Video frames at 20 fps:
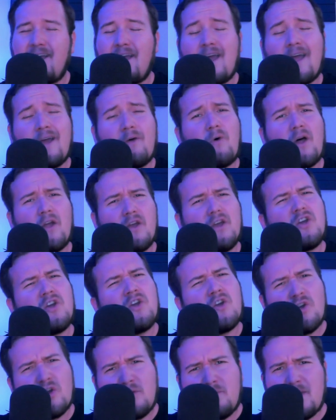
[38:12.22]
while it
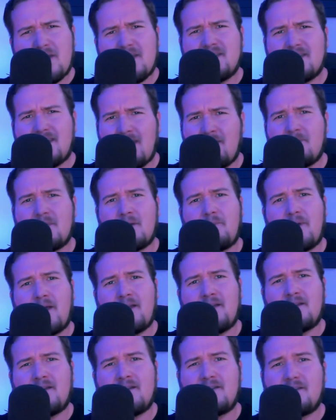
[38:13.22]
could be scheme
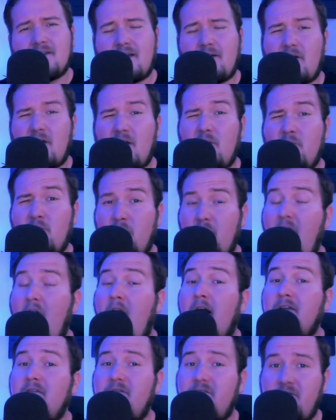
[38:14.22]
dependent,
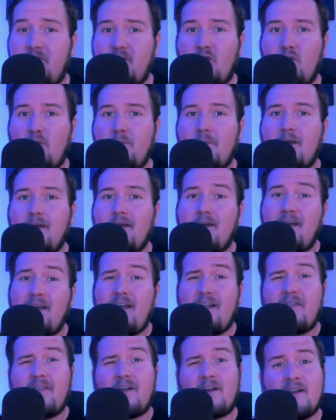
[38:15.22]
on film,
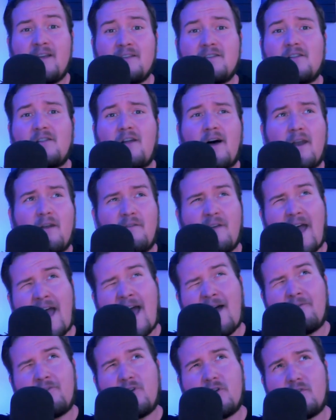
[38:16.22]
there is a lot of
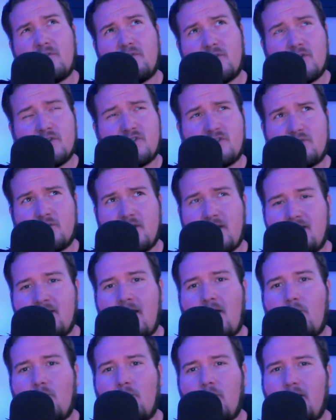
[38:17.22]
after first read
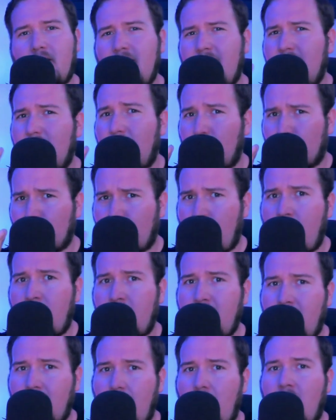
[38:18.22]
not working,
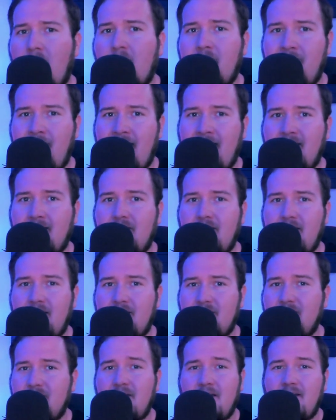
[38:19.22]
running automatically,
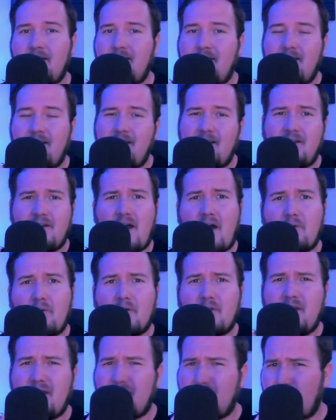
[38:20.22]
and not
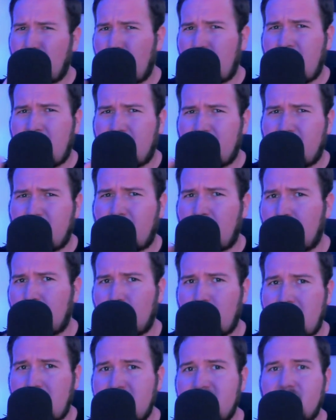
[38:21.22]
really looking from
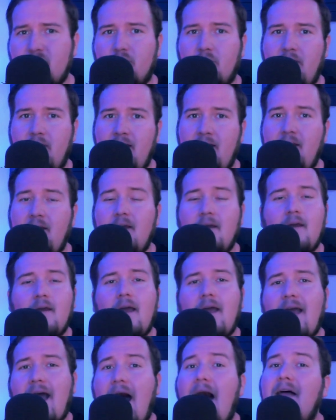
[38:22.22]
read to read.
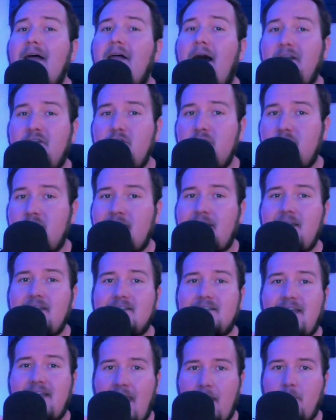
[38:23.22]
I do think he's
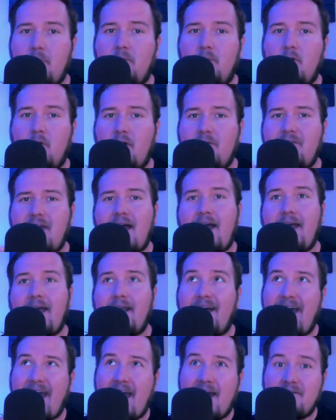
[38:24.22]
capable of that, and I
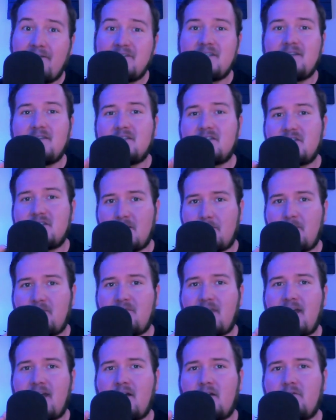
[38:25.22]
have seen some of
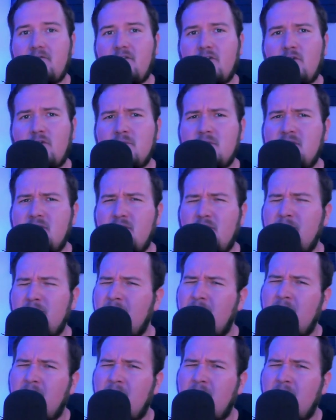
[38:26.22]
that on film, so